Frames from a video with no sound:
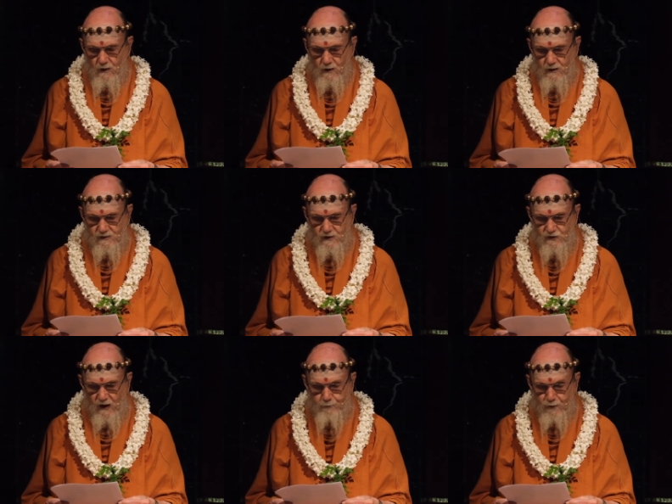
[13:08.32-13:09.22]
As the
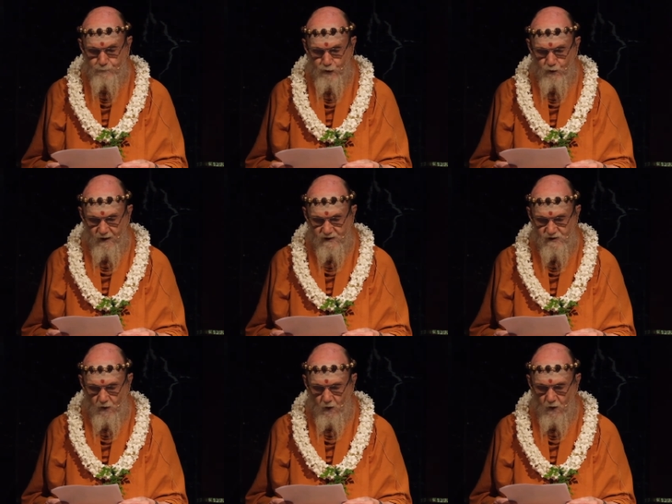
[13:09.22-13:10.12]
japa
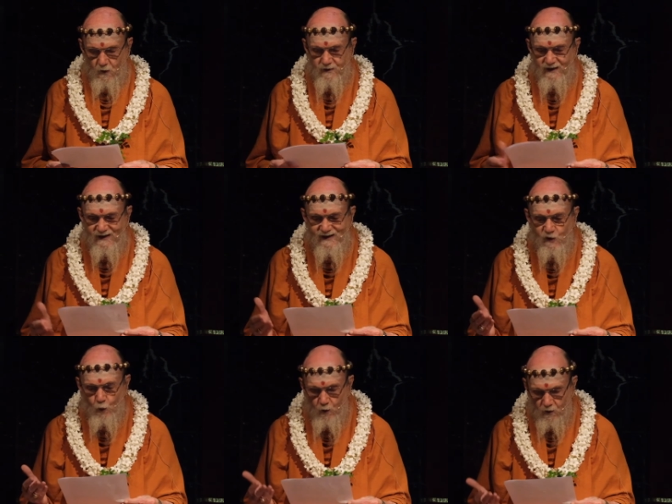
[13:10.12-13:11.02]
progressed, all the
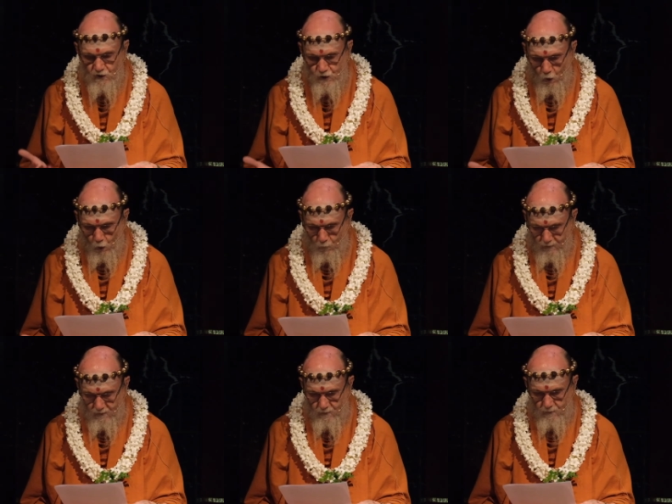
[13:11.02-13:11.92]
inner worlds
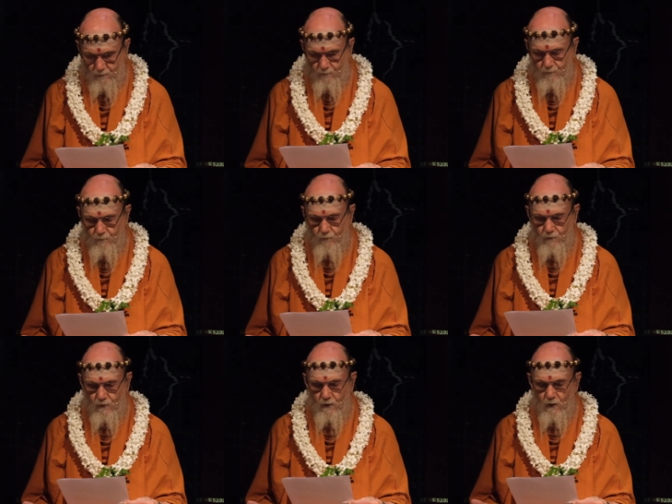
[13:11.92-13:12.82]
opened,
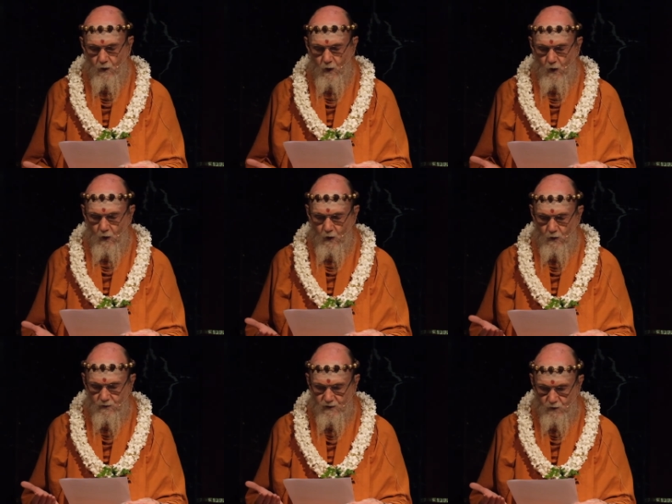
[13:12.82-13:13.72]

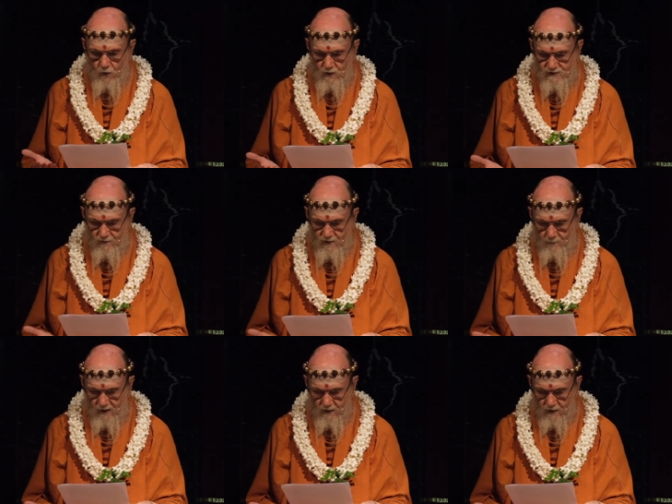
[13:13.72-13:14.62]
all the doors of the
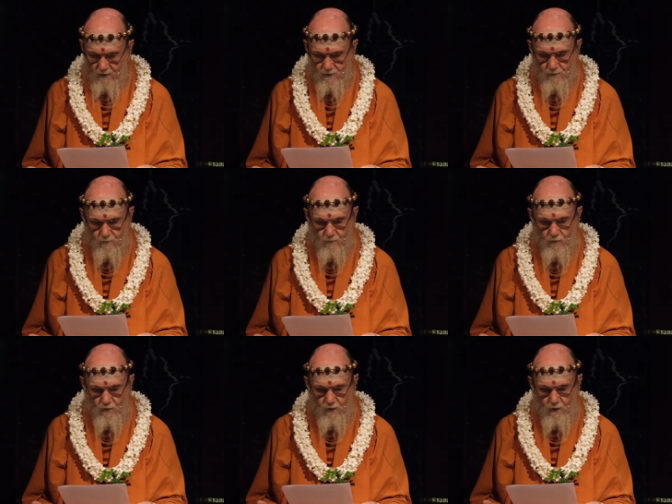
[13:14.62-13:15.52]
mind
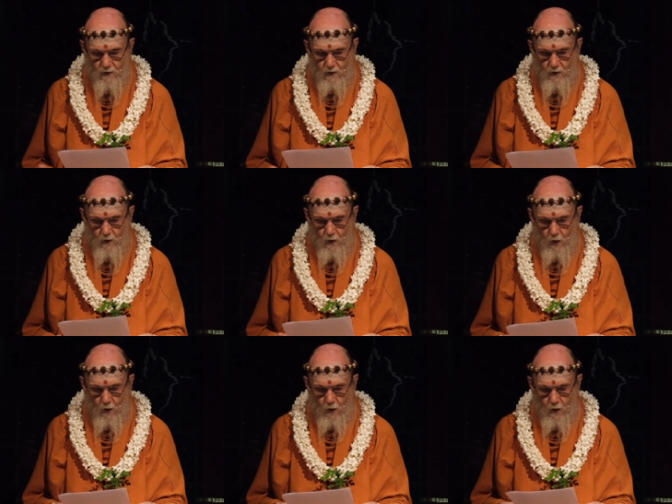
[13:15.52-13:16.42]

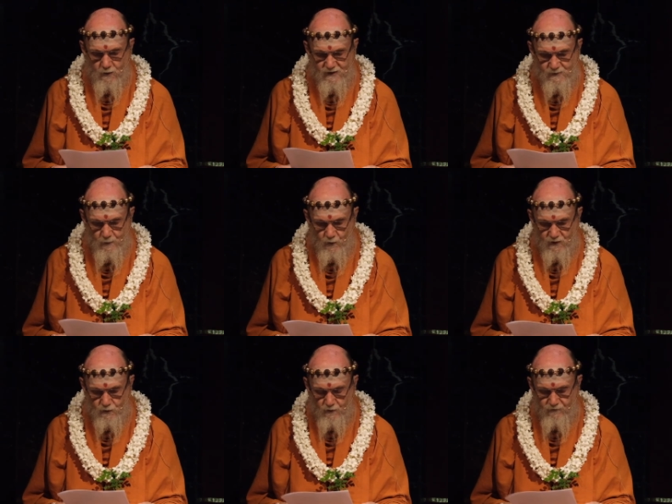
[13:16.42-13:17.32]
all the
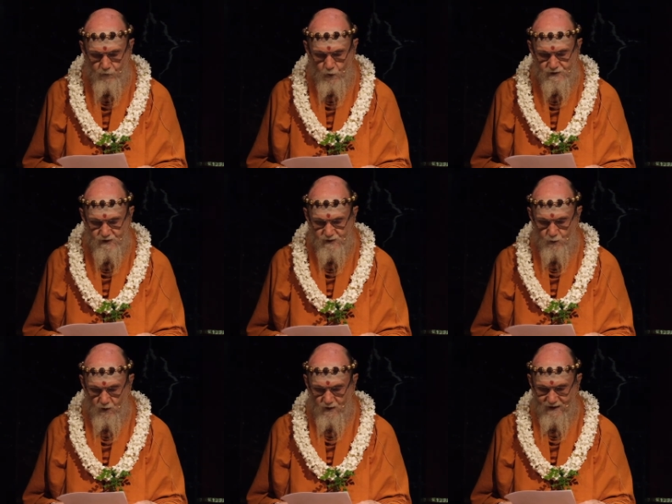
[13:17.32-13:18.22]
spiritual forces
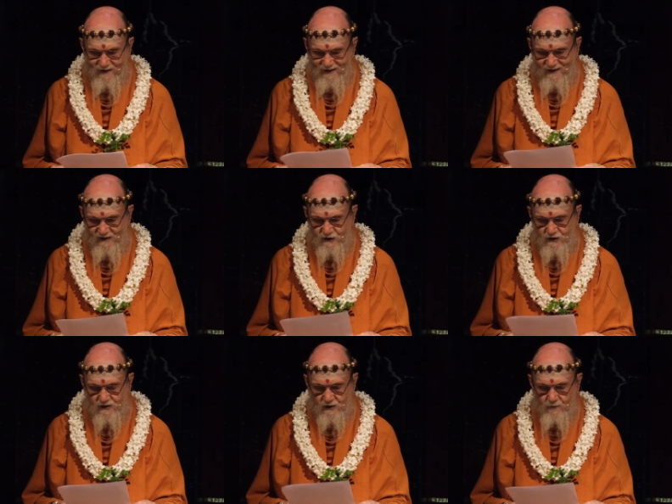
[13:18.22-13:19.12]
were unleashed,